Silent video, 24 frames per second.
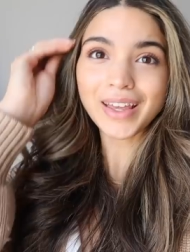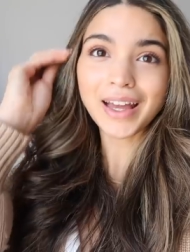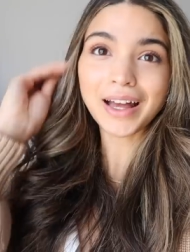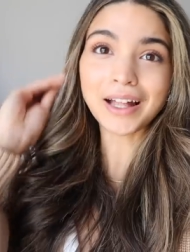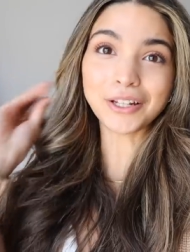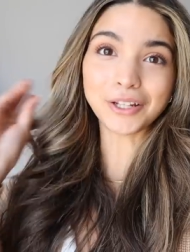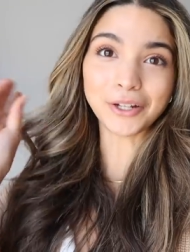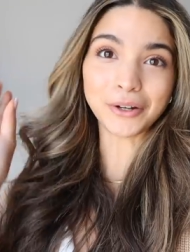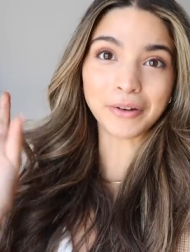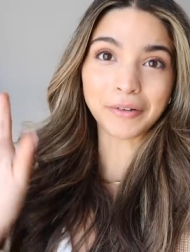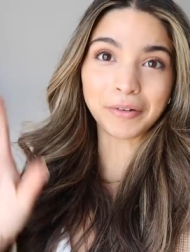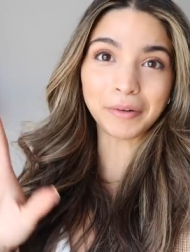
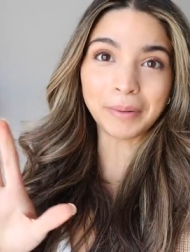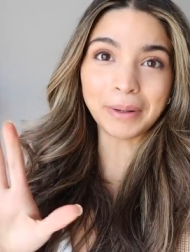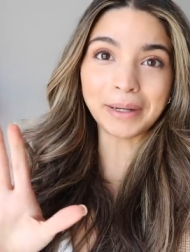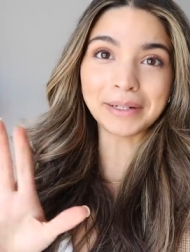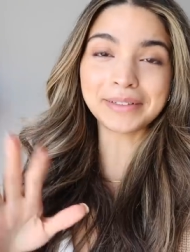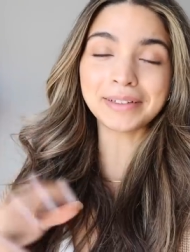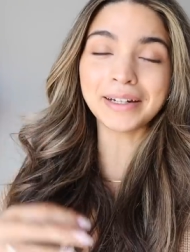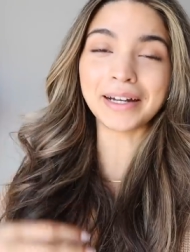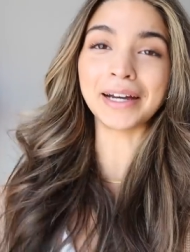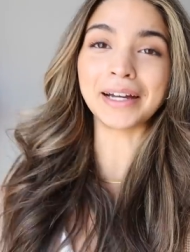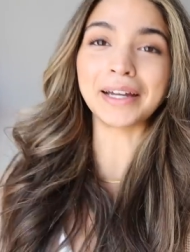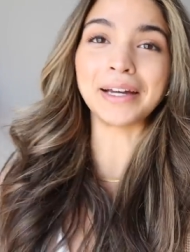Hello
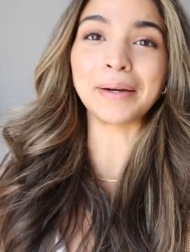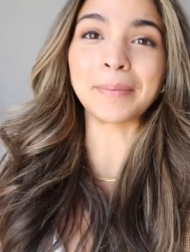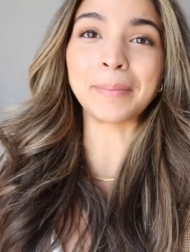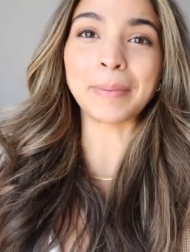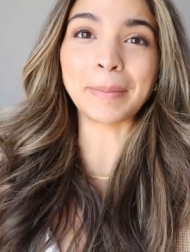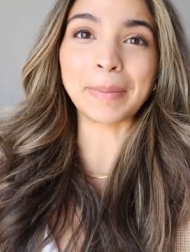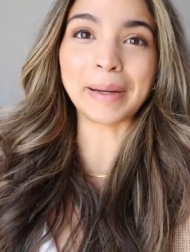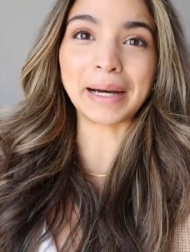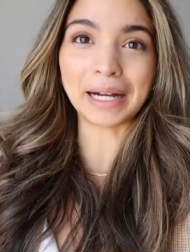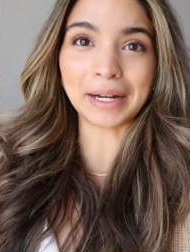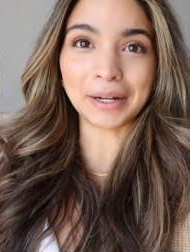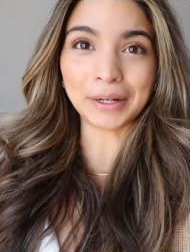everyone, I am
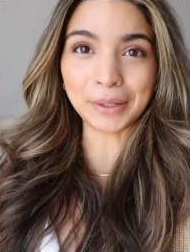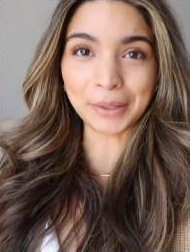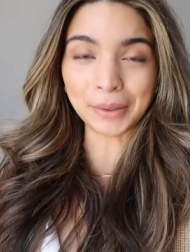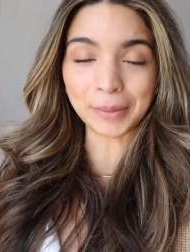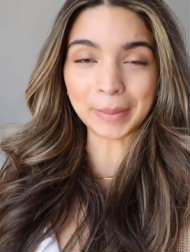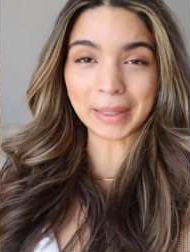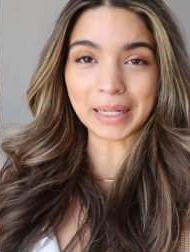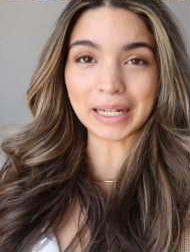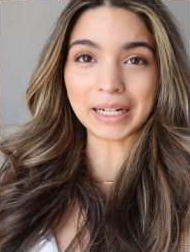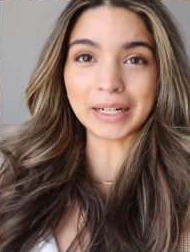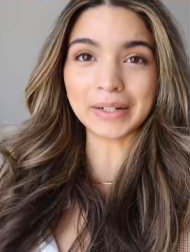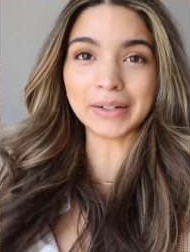back
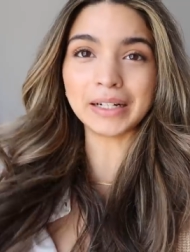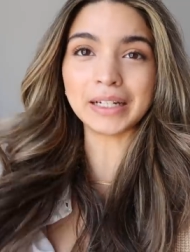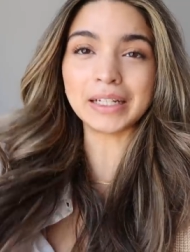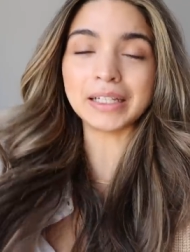home now. I